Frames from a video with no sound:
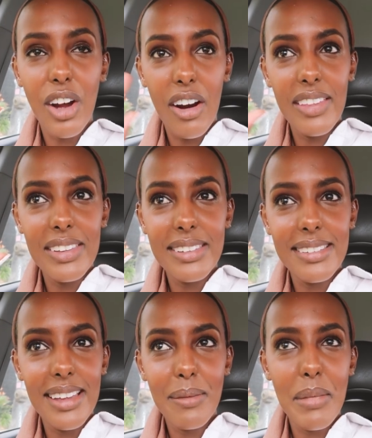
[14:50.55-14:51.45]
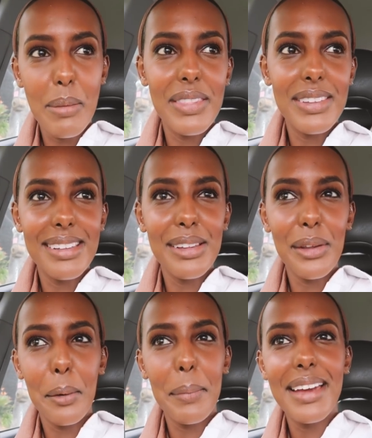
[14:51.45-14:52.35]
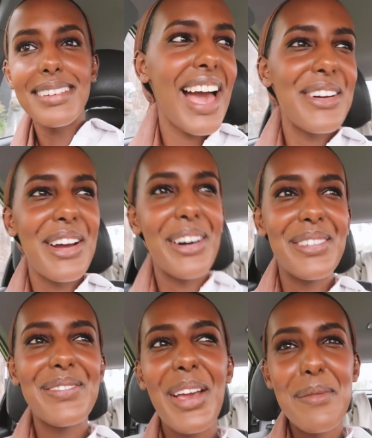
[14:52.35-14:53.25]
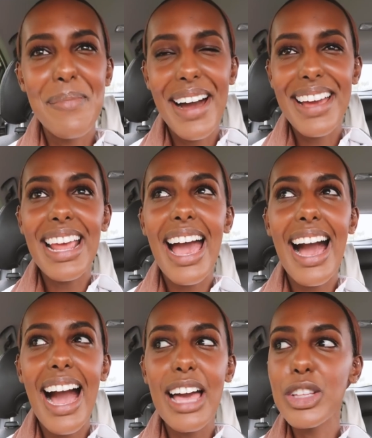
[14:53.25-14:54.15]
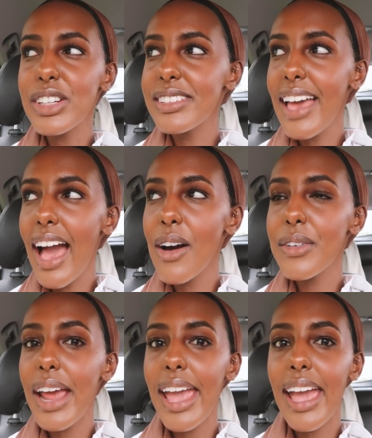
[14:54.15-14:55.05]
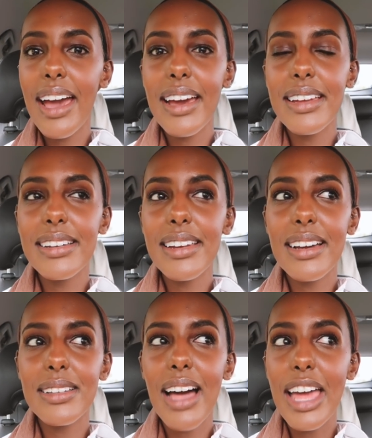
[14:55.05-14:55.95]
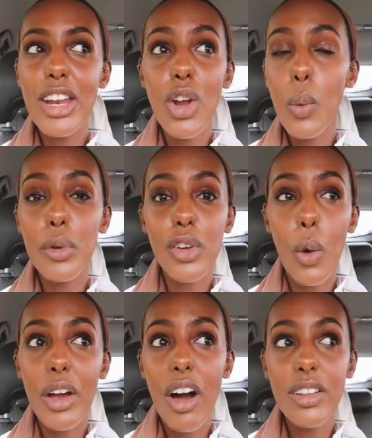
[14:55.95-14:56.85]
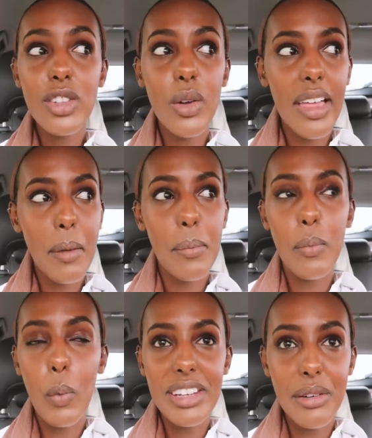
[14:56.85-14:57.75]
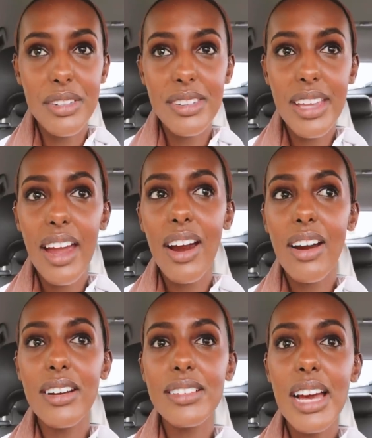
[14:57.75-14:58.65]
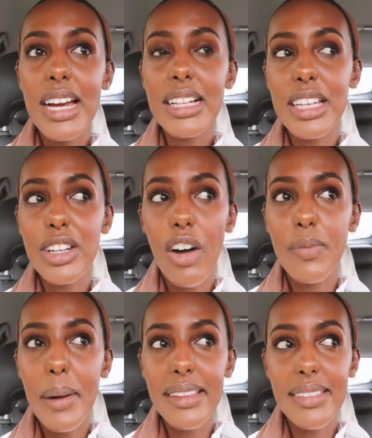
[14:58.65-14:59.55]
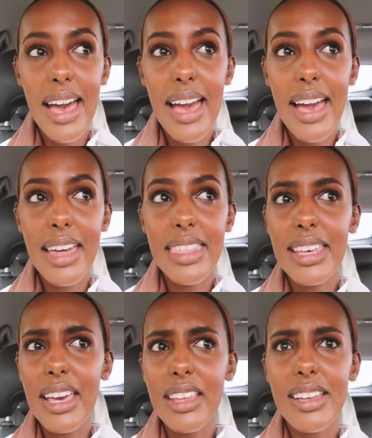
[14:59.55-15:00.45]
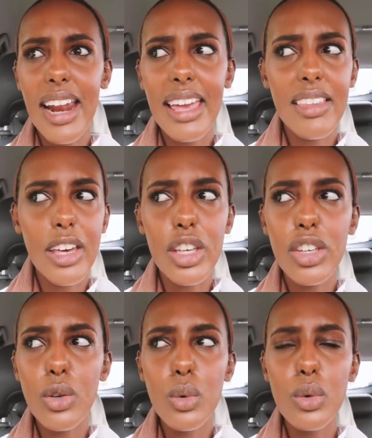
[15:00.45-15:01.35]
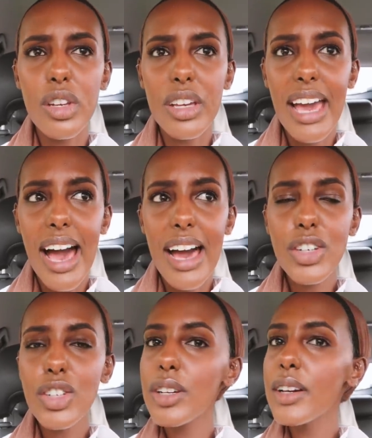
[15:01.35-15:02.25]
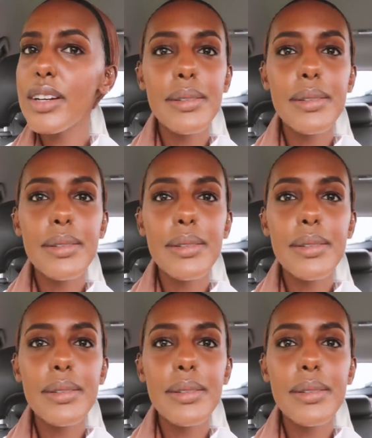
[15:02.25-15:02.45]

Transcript: Sorry, this is like, maybe this is a little bit, I don't know. But I looked down and I didn't know what was going on, so I like went downstairs, cleaned off my leg, thinking, did I get like a huge gash?